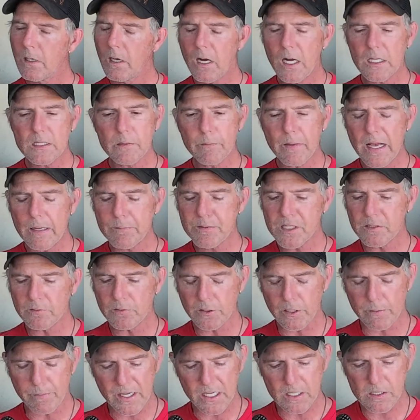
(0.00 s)
Awesome.
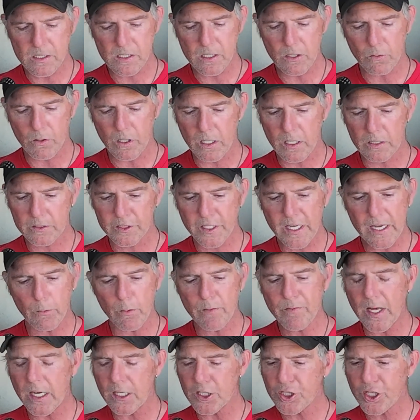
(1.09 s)
Absolutely, man. So yeah,
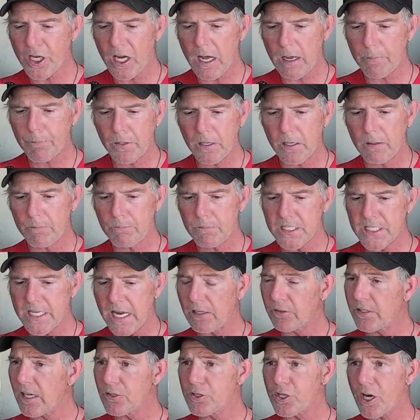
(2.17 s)
we've got a shop in
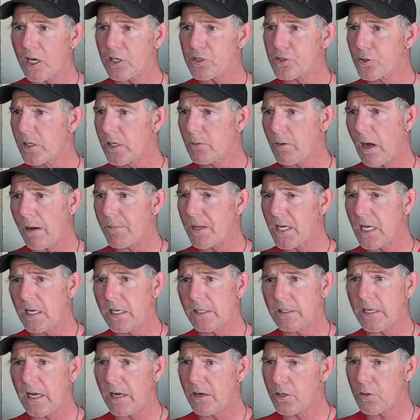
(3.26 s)
downtown Josh Tree right
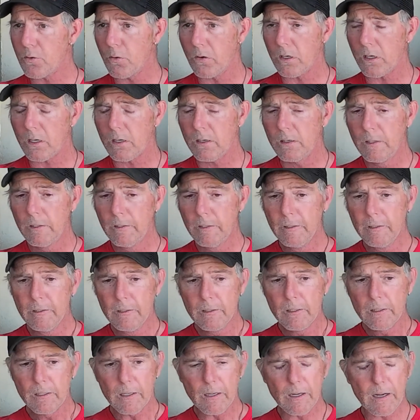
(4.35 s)
behind Coyote Corner.
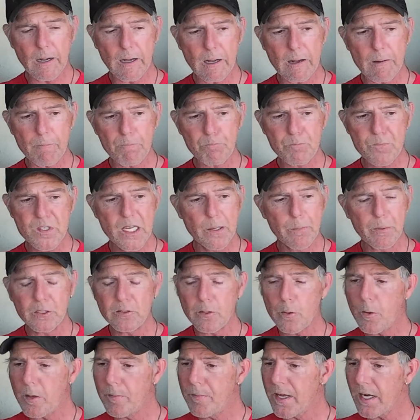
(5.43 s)
Typically
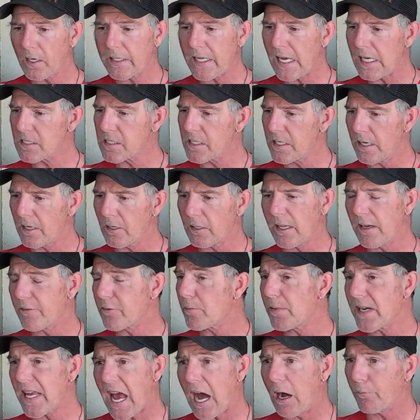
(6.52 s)
we meet our guests there, get
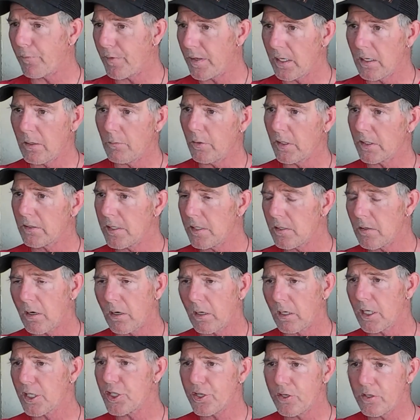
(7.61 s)
everybody outfitted with,
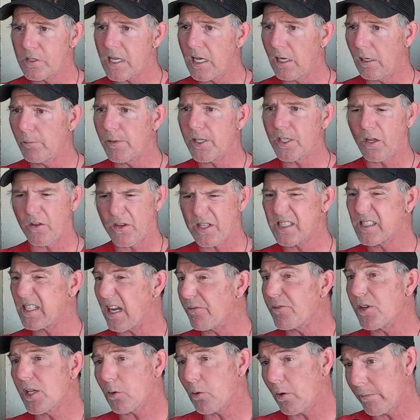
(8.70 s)
harness, shoes, helmet, and all the
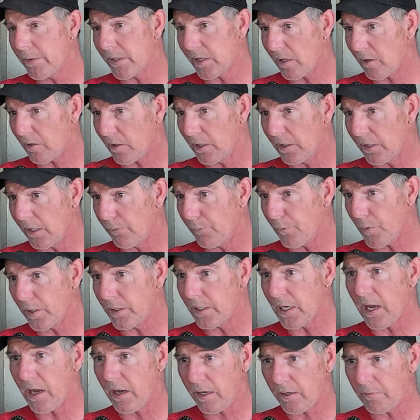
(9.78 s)
safety equipment they're going to need for the
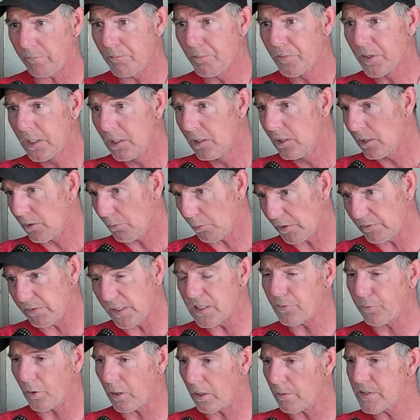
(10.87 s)
day, and
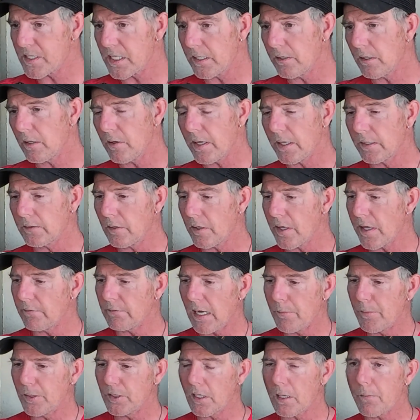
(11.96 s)
release forms, all that
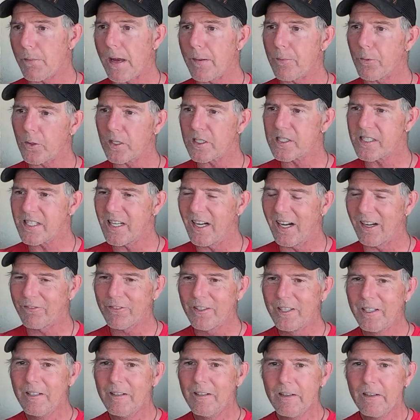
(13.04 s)
liability paperwork stuff.
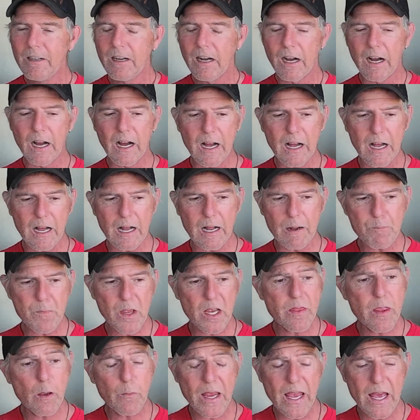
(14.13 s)

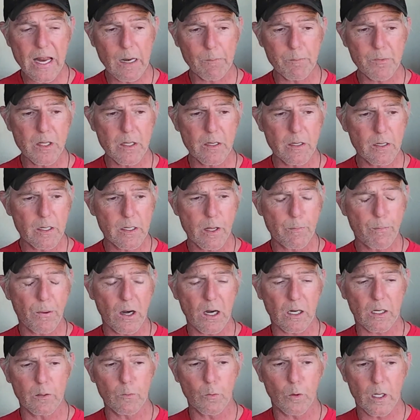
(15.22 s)
And then we head up into the
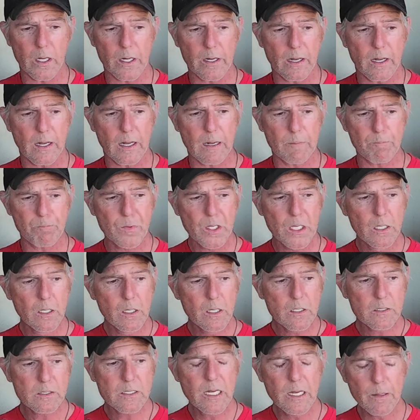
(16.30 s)
park, and what
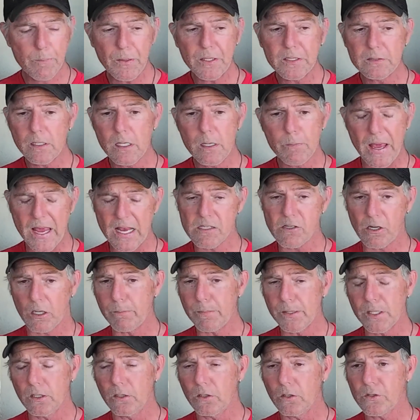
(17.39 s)
typically pays our
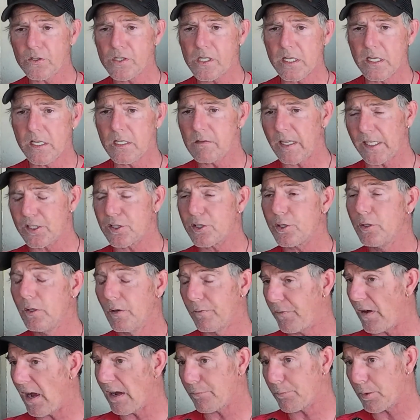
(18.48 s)
bills is like 2 to
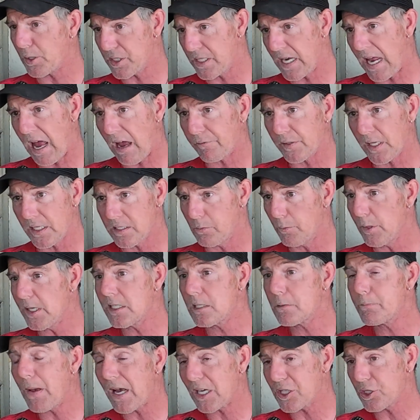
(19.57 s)
5 person half days. And we
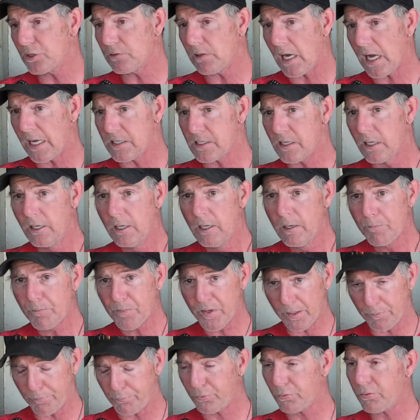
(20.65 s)
specialize
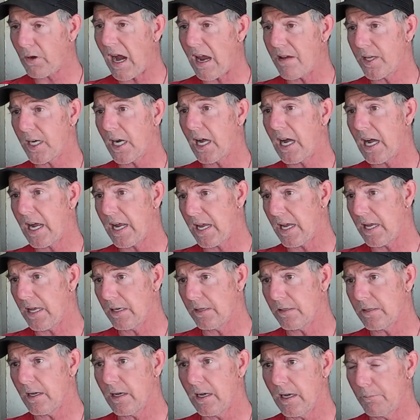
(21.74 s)
in private
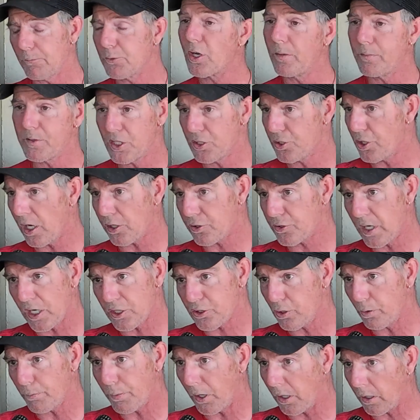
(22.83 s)
high-end trips in Josh
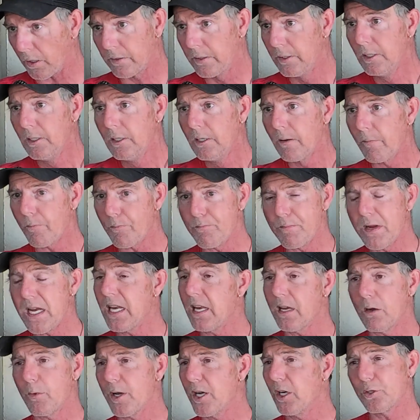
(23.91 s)
National Park,
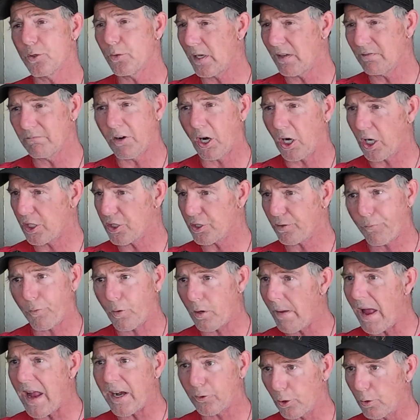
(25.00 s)
meaning we don't do any large
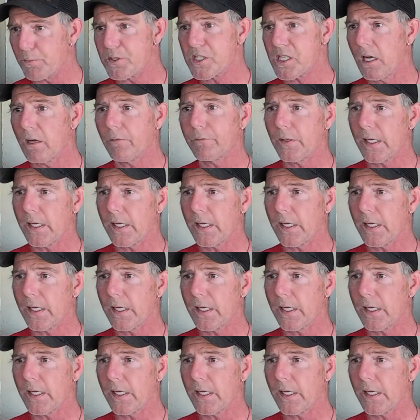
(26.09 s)
format group stuff.